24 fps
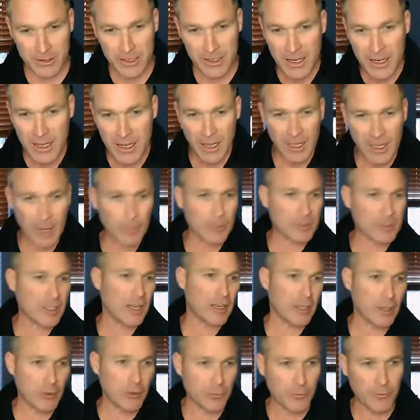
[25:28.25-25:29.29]
and a couple
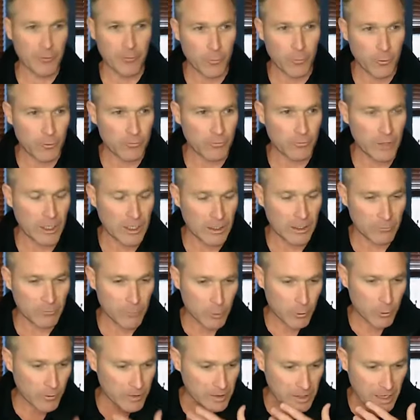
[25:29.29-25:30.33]
tongue and groove uh,
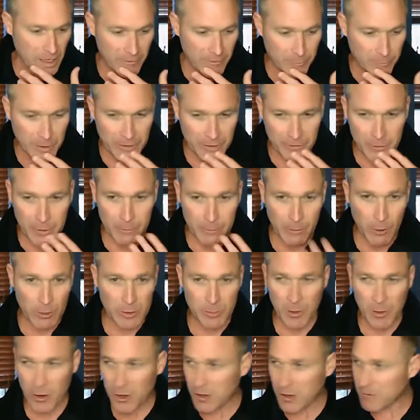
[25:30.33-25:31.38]
roofs left. But for the
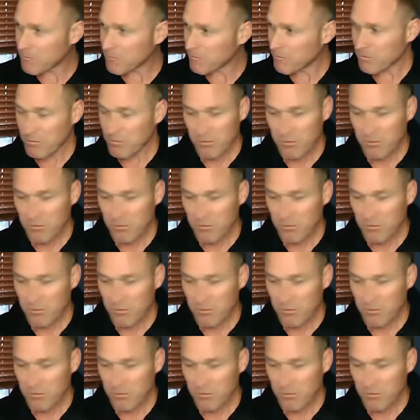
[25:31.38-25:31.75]
most part,